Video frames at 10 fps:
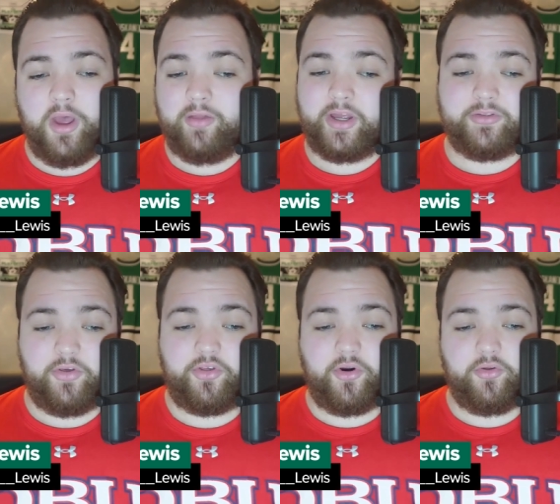like the
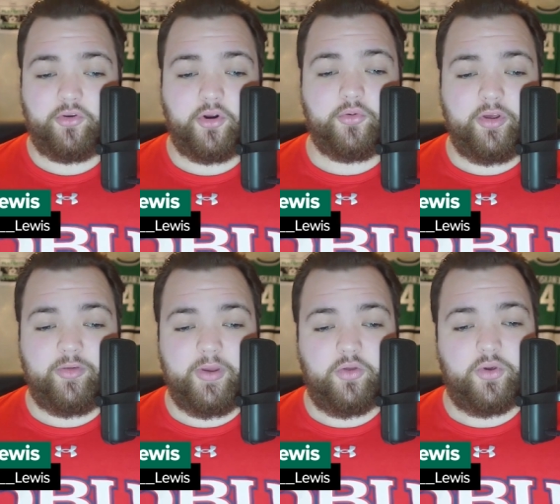Stars are going to
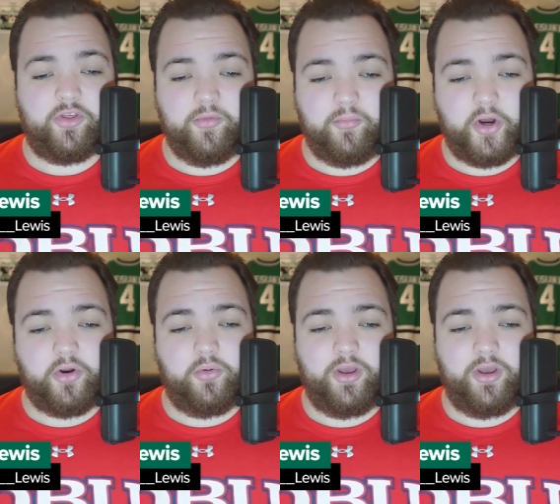be doing tomorrow.